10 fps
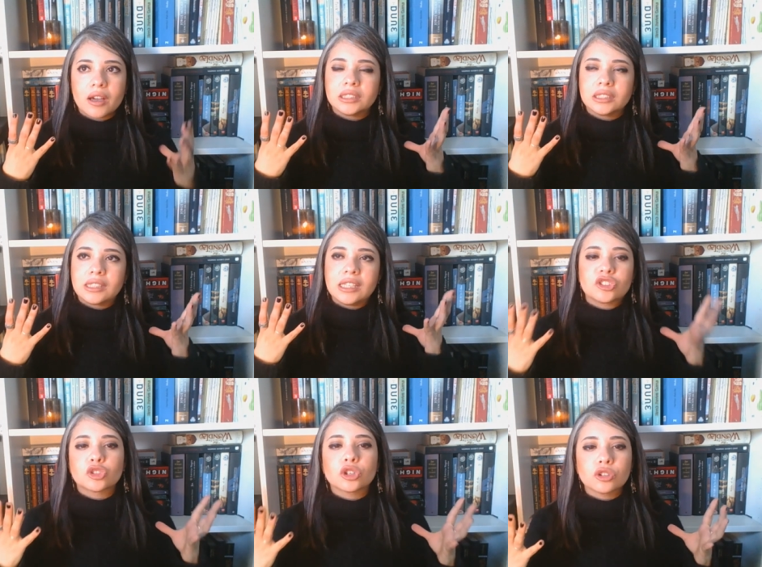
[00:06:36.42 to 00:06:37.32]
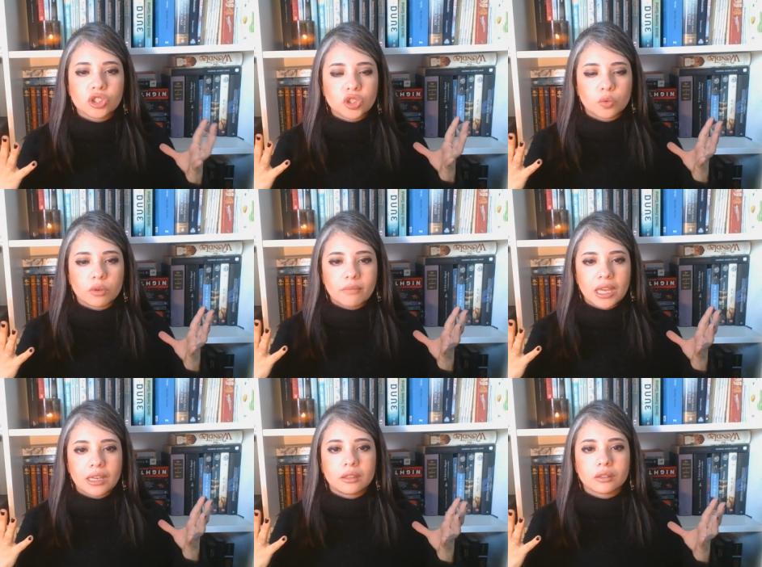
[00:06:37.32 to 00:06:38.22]
these churches were
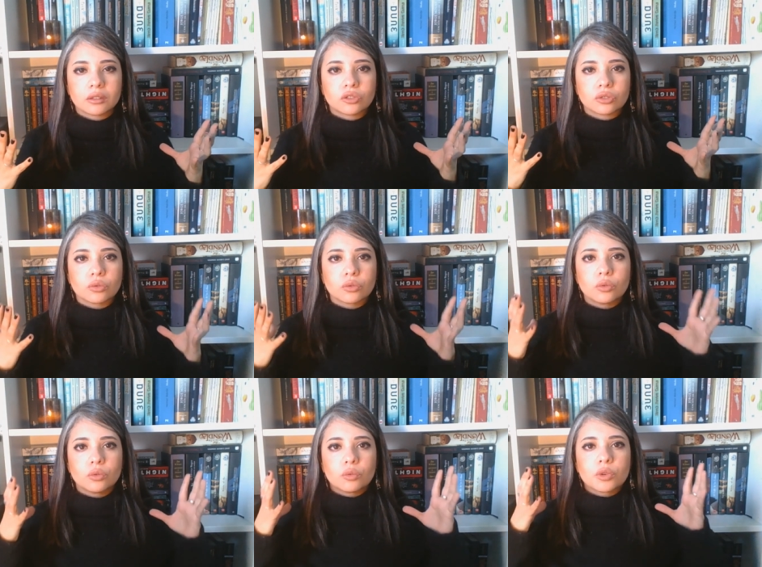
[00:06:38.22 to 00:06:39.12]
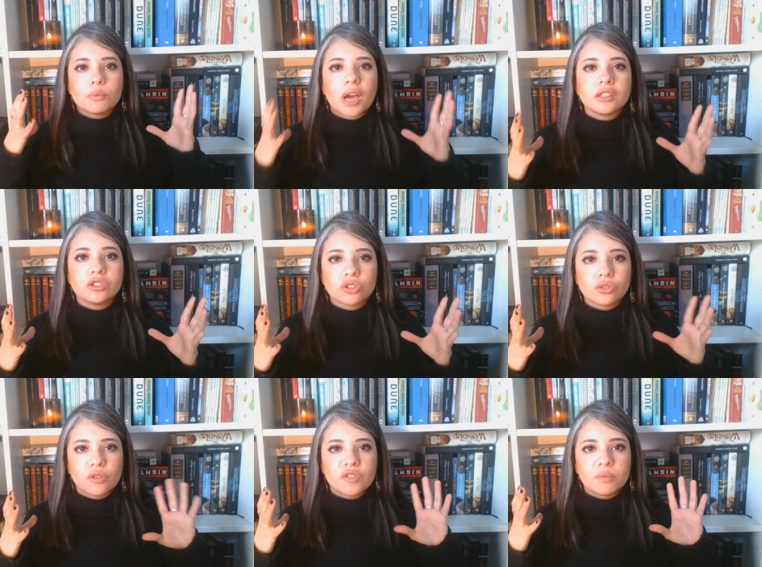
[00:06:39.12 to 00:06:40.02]
made to remind you
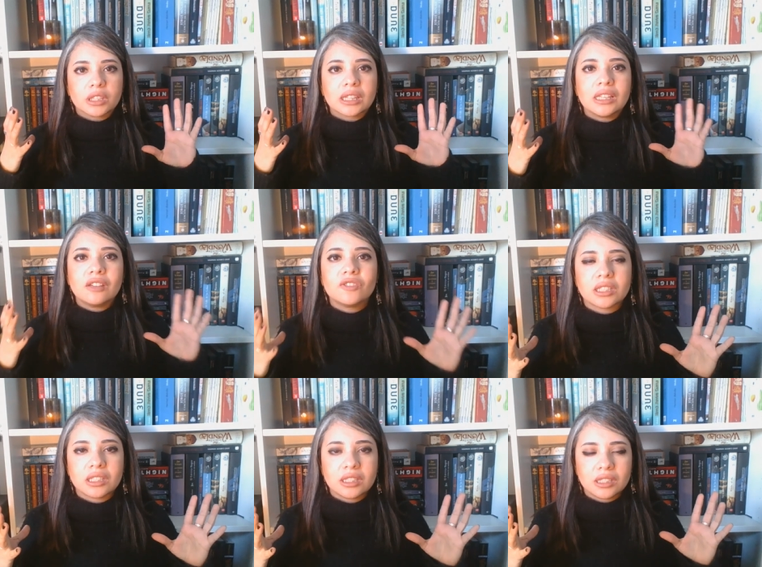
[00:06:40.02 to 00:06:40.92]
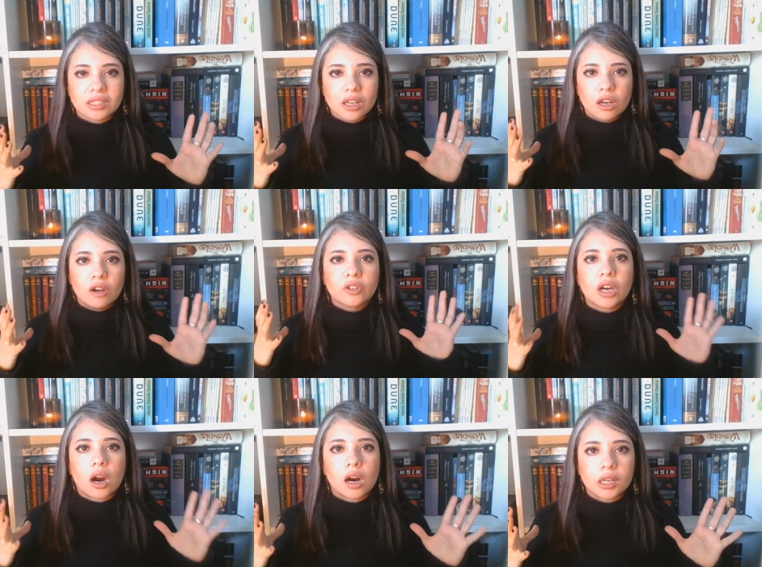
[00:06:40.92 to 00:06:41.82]
of the magnificence of
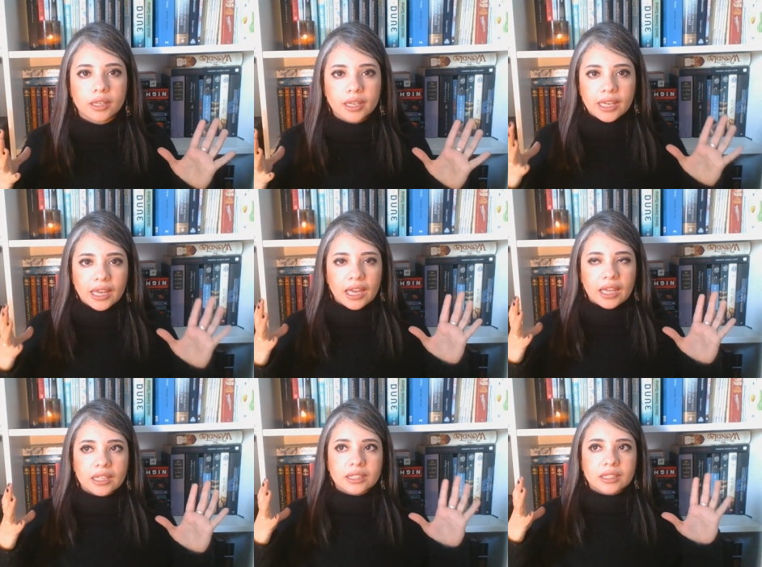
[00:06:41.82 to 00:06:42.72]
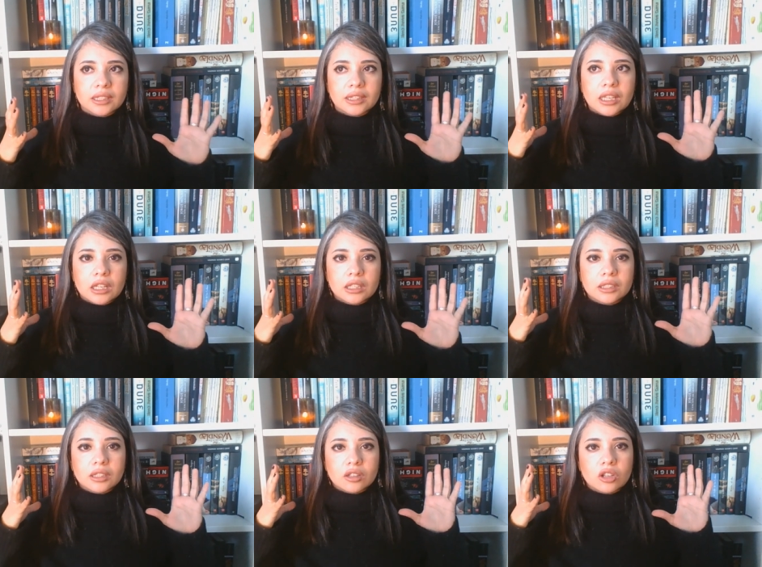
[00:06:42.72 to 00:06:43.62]
God, and that
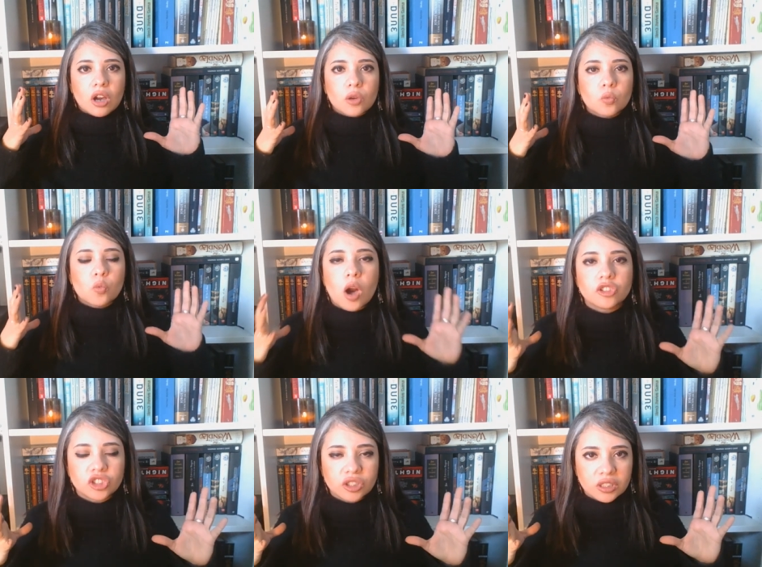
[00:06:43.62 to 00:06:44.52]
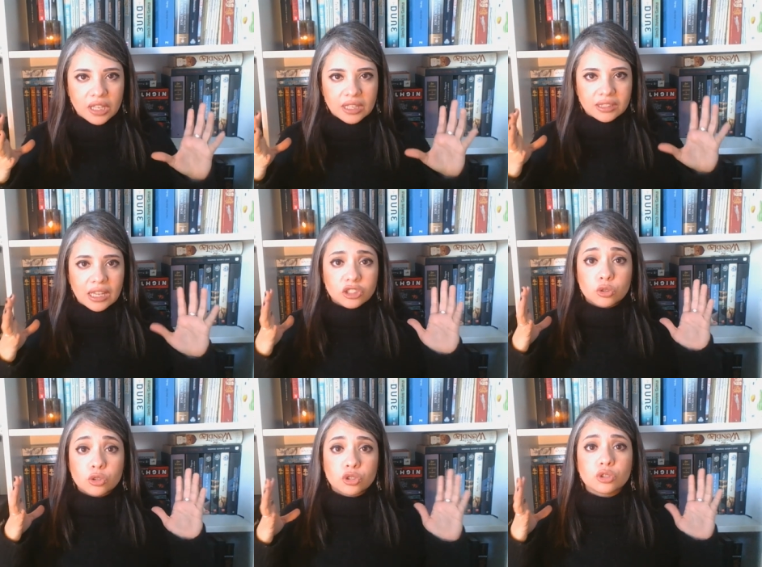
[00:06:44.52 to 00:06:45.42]
God watches, and that
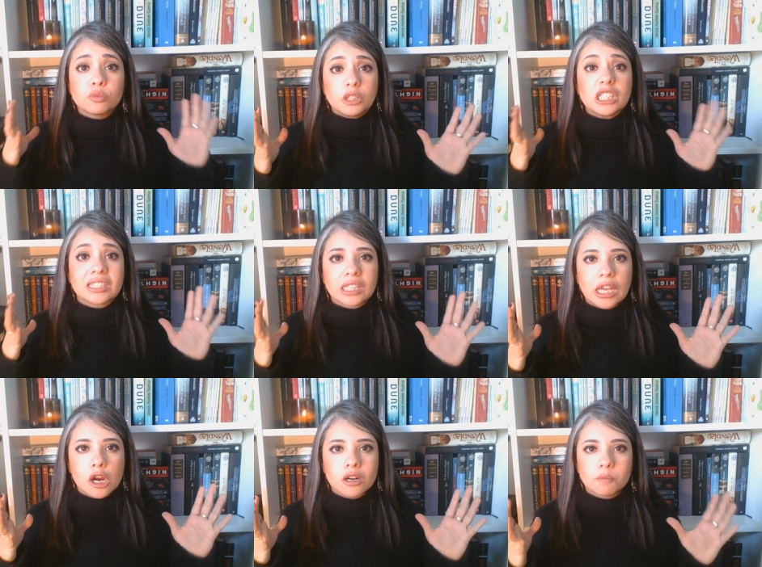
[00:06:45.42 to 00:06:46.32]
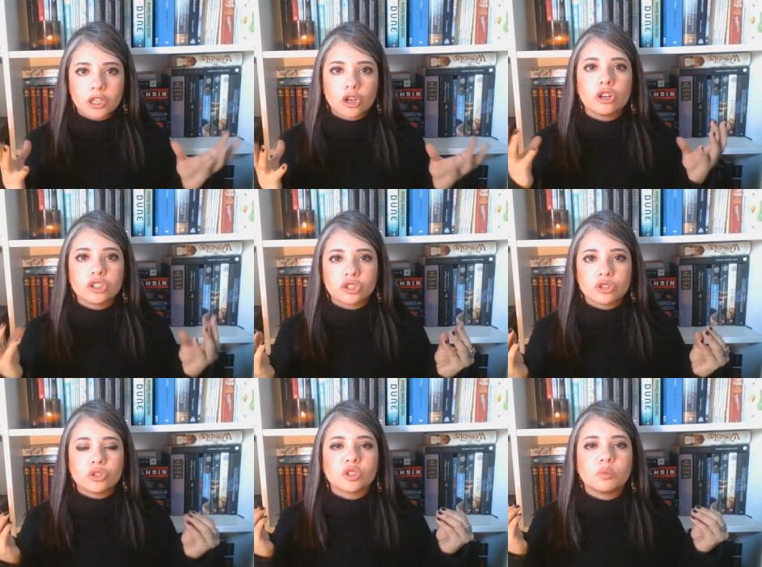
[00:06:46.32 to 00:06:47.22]
you should be scared, but also
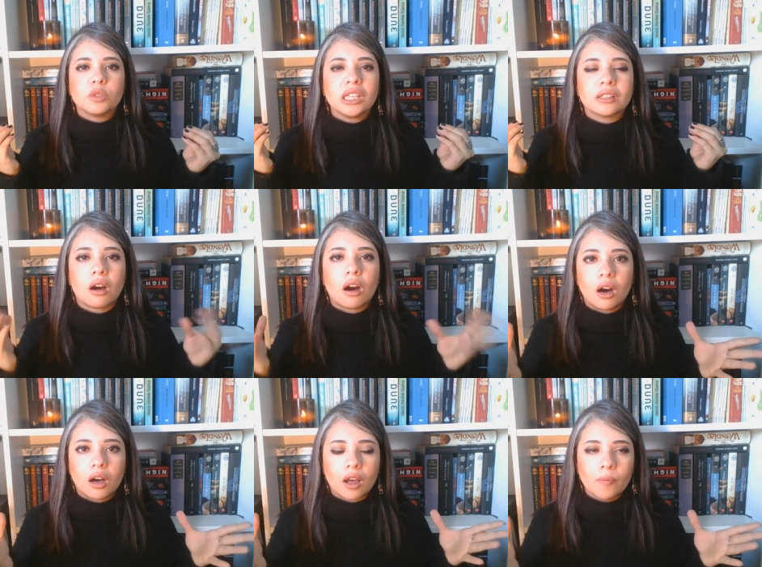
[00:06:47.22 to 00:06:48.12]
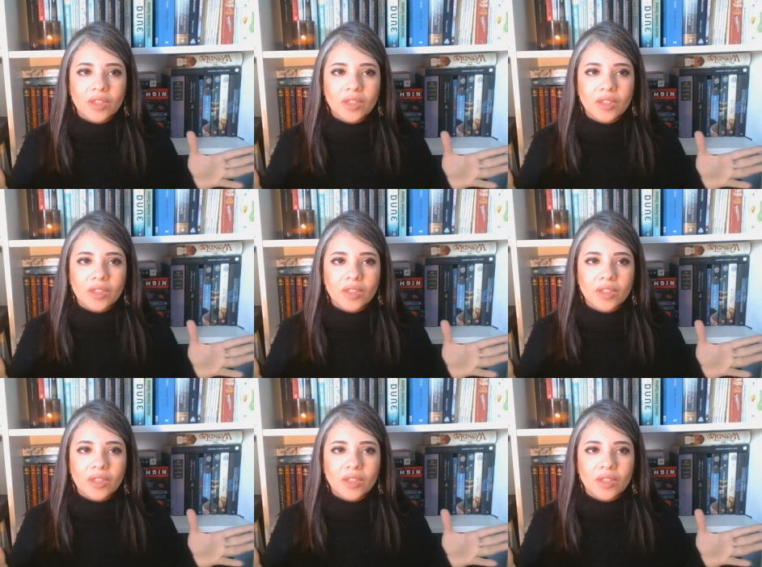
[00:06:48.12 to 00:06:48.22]
you should be in awe.